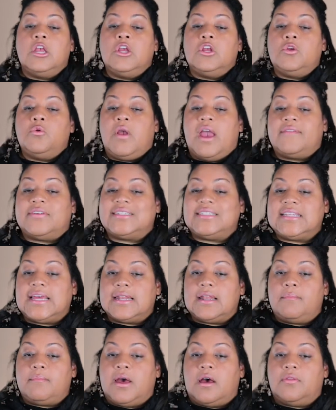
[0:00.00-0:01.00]
you have a
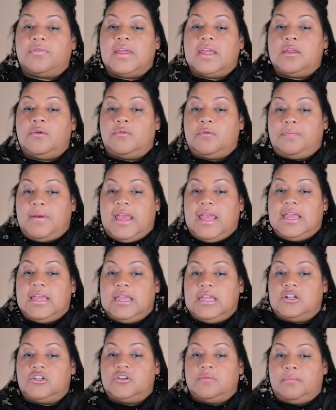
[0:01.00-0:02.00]
set amount that you would pay
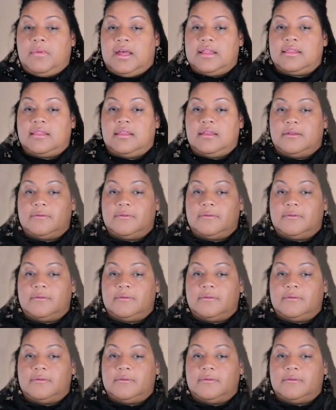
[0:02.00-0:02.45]
each month.